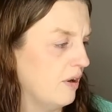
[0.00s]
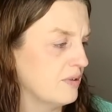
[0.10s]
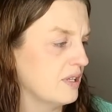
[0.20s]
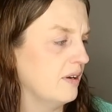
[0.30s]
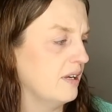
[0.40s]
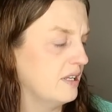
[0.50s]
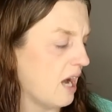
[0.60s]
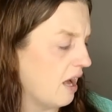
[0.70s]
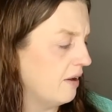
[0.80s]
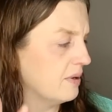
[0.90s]
It was a
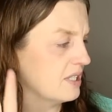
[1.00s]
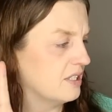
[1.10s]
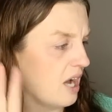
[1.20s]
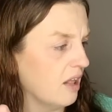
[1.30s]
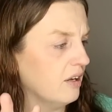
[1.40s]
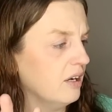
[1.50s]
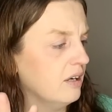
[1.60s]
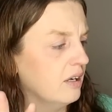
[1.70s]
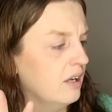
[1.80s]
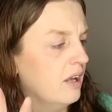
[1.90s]
it was a
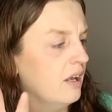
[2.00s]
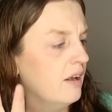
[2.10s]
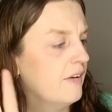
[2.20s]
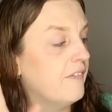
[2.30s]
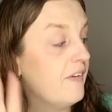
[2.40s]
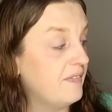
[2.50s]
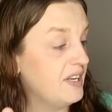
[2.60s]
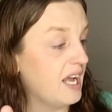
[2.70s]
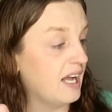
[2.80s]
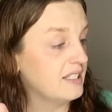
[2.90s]
dollar
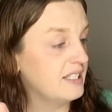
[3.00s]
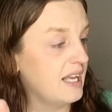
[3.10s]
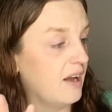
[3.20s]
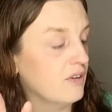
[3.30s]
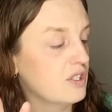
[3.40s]
50 on sale.